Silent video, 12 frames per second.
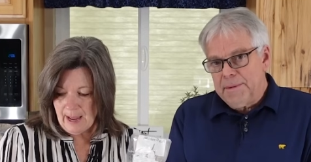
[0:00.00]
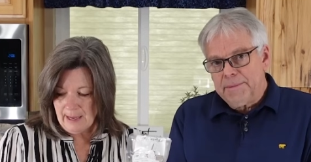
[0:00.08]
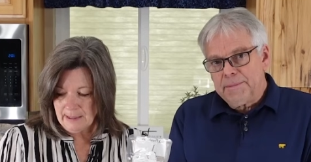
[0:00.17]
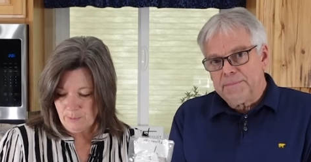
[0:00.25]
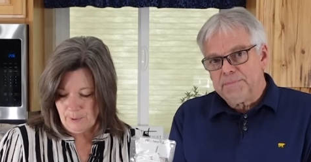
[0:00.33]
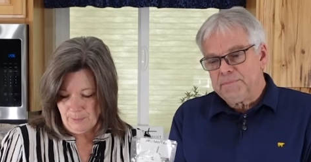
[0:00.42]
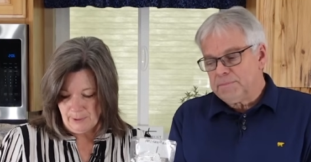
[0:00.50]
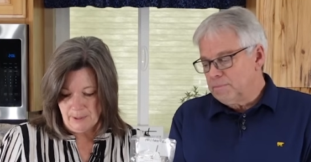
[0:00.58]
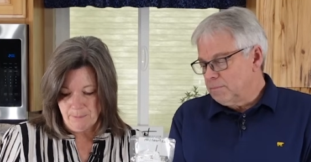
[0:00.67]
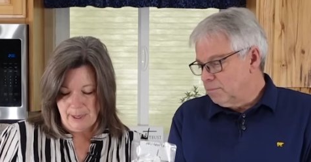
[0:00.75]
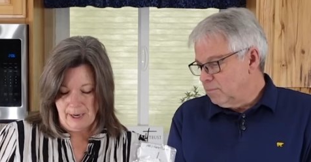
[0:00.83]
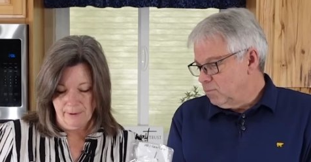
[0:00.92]
Speaker 1: As we were
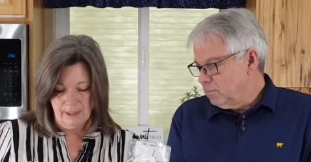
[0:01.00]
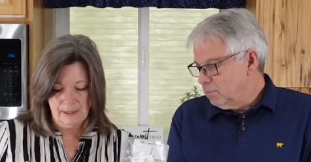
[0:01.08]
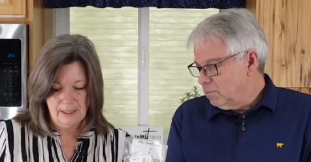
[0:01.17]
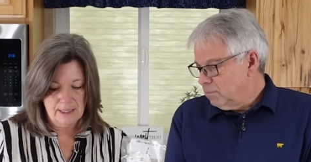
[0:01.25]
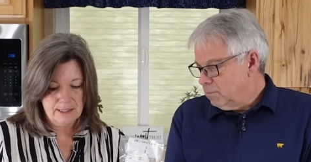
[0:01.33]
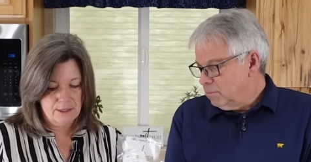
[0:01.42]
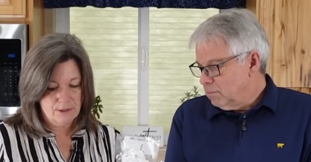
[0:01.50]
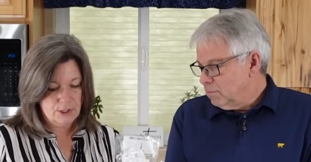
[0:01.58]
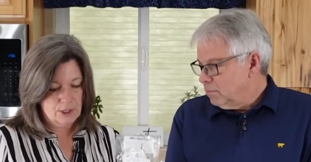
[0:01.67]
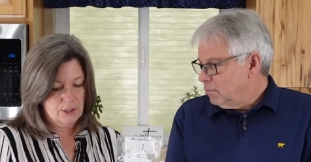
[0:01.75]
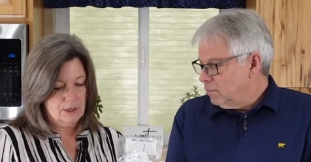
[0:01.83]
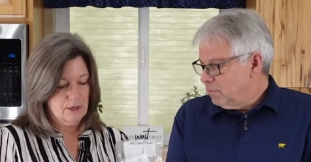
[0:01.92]
comparing these, there's
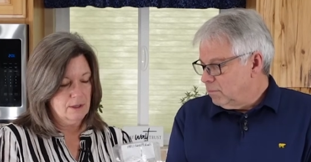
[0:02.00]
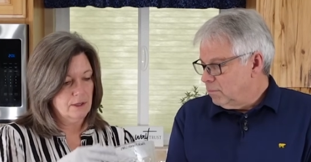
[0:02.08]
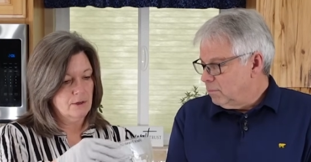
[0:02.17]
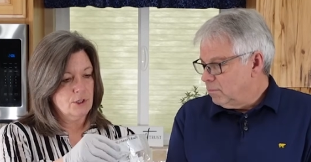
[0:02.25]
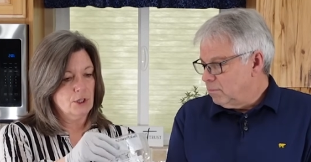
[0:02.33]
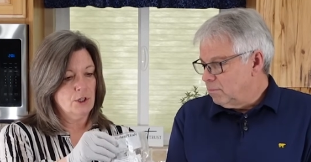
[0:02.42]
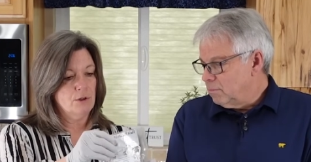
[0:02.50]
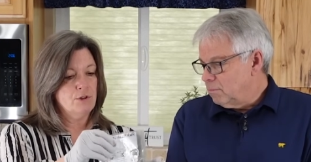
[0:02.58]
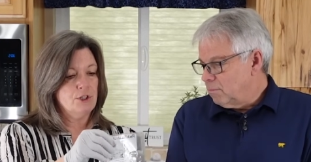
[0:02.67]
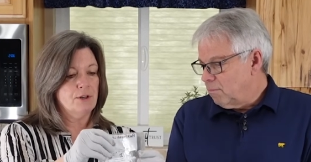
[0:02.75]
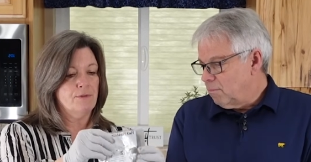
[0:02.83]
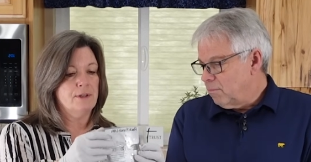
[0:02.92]
a there's a
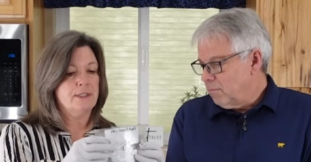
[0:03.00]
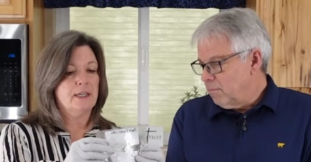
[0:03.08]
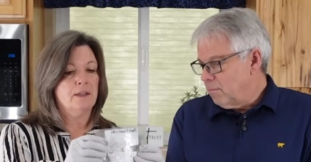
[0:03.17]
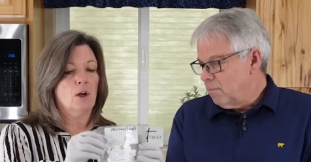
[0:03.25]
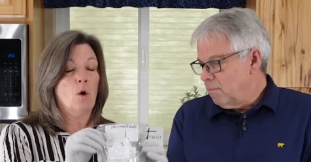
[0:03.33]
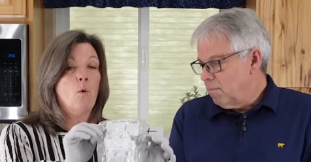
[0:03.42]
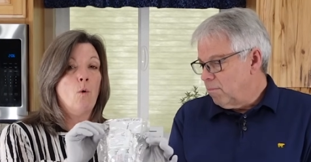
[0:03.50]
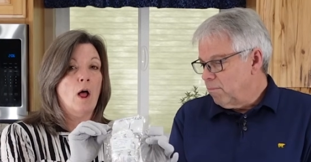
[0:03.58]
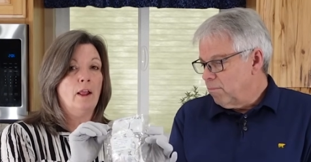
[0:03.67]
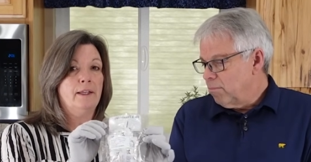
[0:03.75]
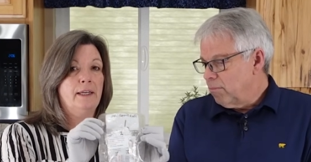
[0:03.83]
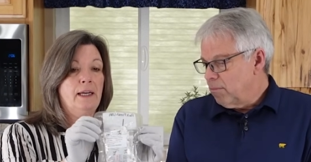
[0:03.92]
huge difference in the
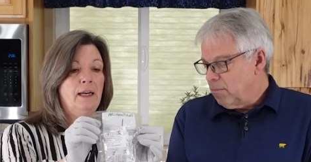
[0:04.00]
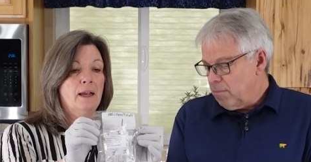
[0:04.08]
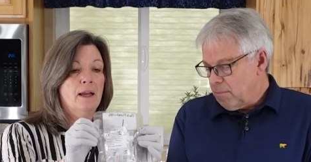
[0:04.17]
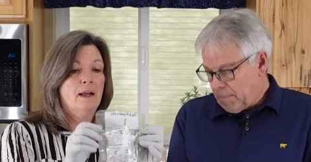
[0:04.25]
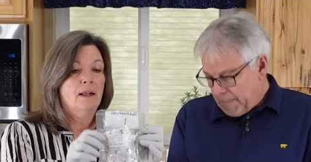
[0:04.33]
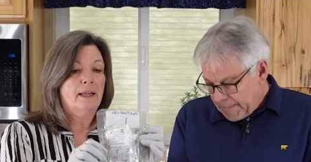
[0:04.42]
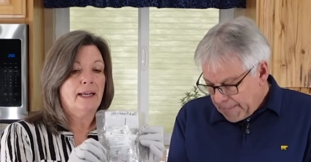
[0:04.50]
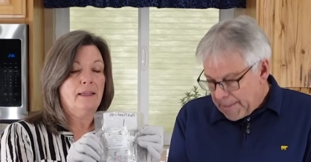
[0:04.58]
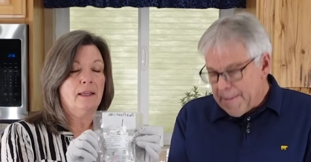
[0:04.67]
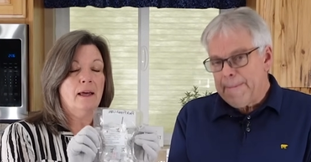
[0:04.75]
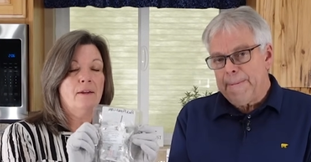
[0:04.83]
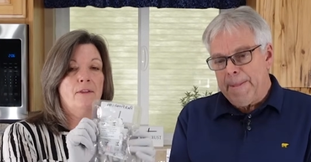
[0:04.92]
quality, like
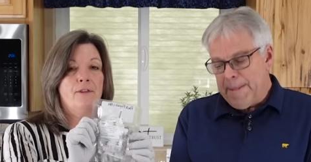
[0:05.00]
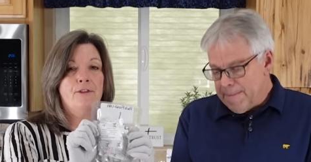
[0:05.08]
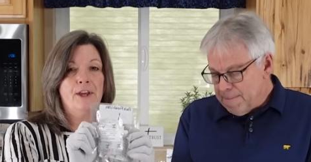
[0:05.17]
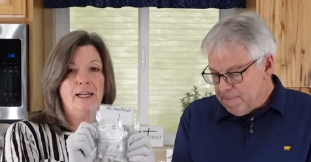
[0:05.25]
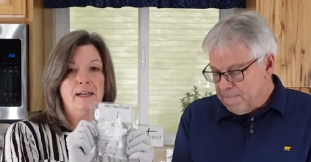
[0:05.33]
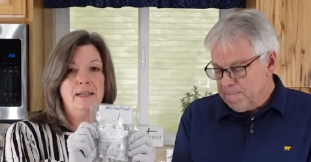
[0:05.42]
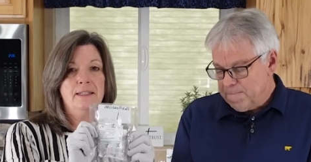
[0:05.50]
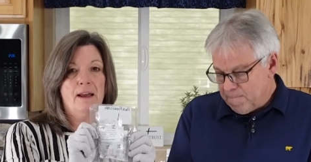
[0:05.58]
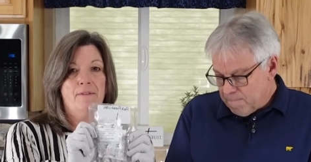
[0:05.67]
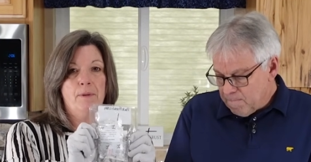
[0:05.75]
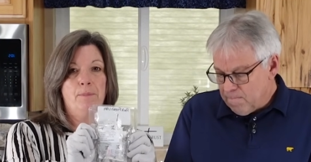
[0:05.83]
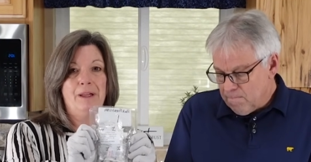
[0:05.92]
the thickness
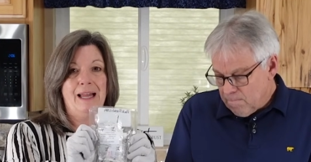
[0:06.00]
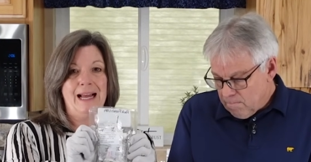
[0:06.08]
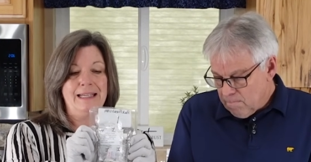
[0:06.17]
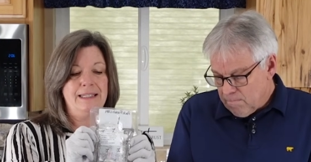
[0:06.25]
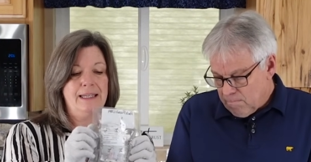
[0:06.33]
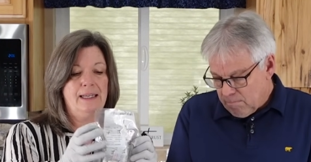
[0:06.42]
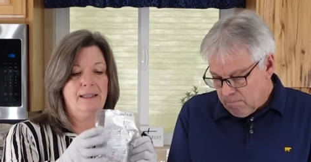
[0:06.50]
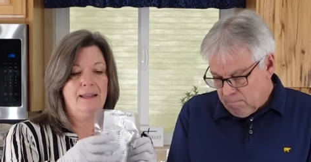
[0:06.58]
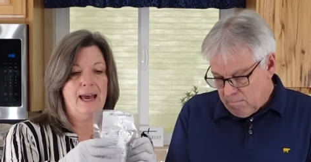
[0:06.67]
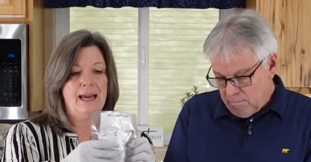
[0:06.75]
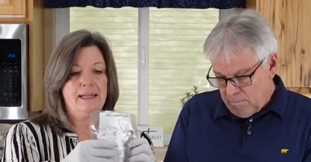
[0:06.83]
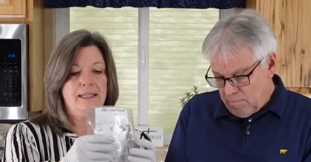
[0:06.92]
of the plastic
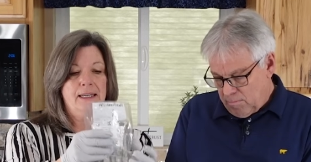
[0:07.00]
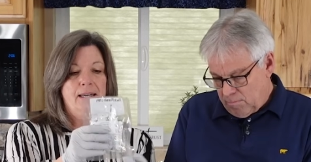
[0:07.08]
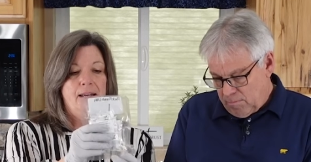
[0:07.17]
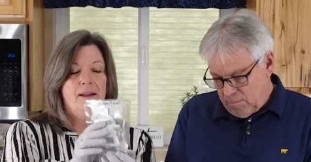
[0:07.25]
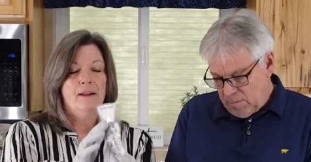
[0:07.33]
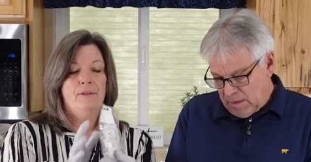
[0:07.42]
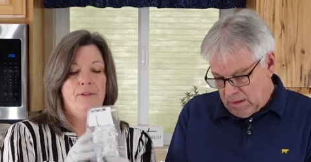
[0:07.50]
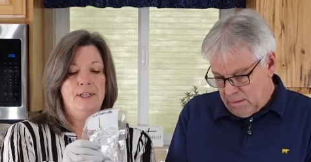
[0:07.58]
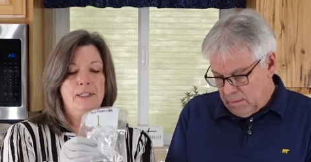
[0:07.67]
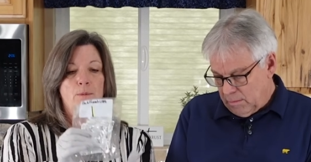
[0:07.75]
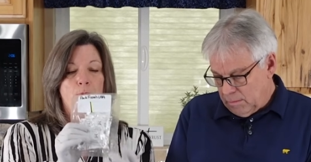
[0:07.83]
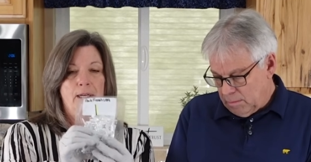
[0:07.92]
that
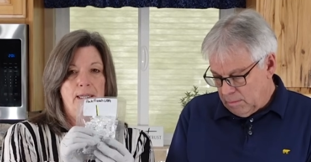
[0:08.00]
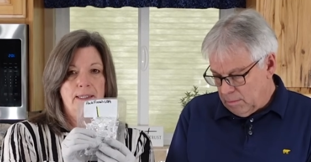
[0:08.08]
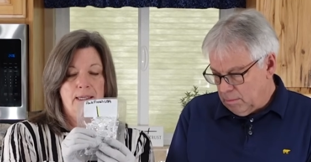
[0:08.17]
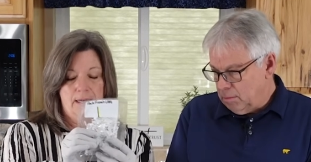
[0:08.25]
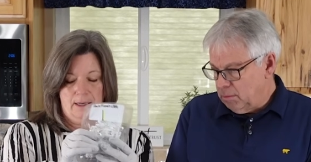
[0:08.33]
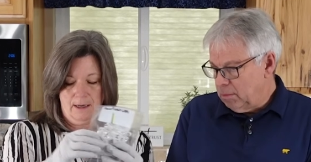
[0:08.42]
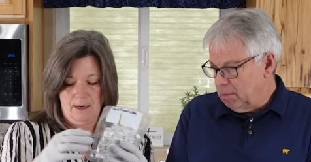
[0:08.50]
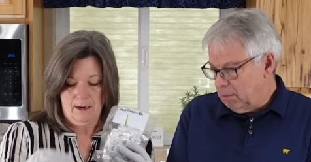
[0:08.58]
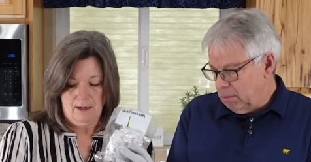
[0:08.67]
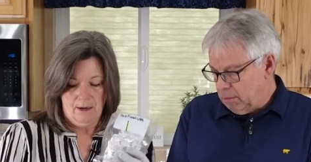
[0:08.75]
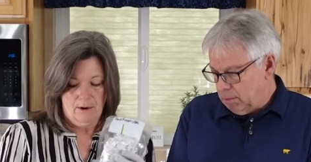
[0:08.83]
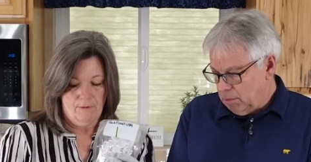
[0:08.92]
this one is in
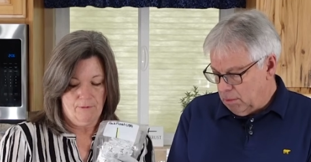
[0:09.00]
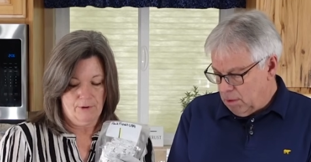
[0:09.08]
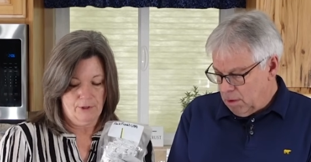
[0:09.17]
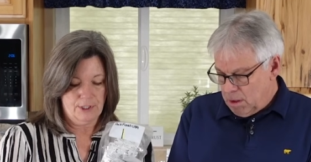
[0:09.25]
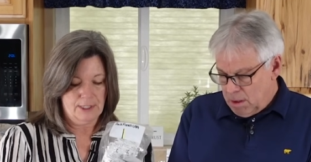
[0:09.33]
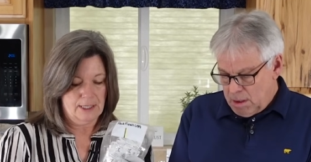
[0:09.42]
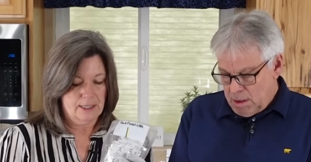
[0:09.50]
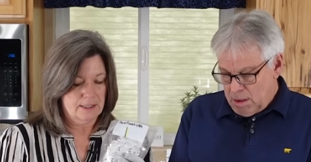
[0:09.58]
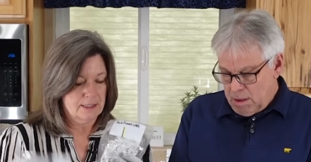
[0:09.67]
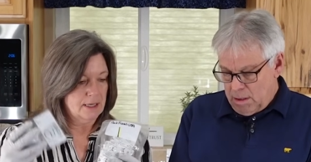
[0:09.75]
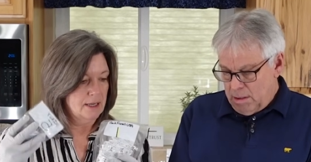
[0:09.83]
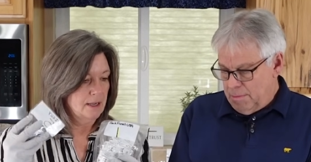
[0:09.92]

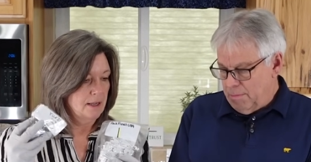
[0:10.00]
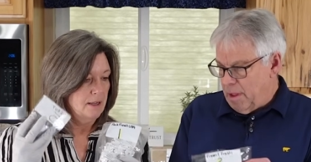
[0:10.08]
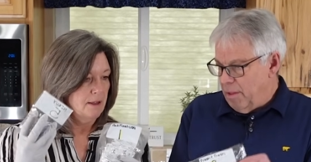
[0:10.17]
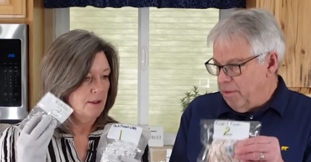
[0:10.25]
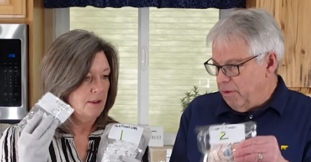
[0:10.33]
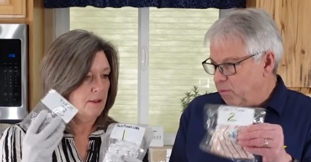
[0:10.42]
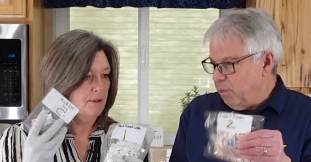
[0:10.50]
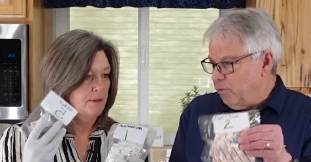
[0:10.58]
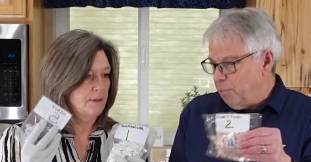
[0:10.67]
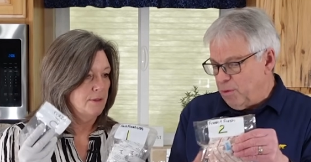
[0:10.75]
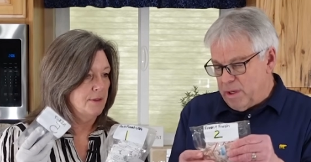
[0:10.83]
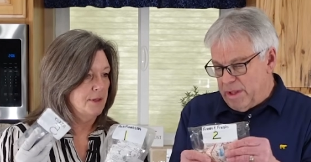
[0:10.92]
versus
Speaker 2: This one's
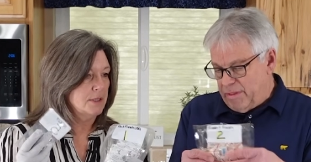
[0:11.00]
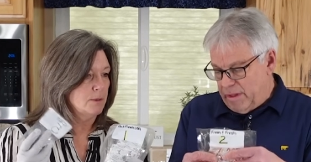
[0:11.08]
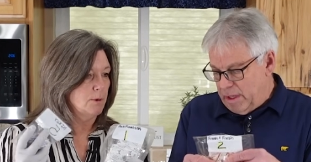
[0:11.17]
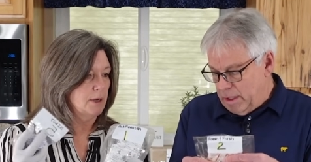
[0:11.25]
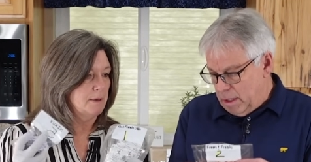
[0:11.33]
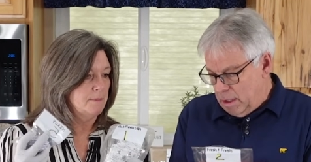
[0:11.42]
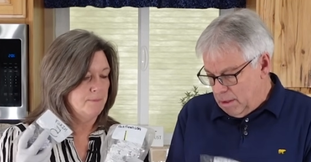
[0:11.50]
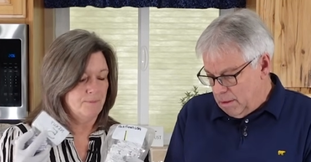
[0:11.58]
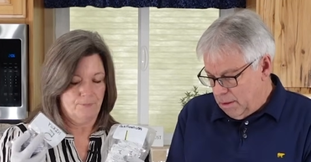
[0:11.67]
pretty This thin. one.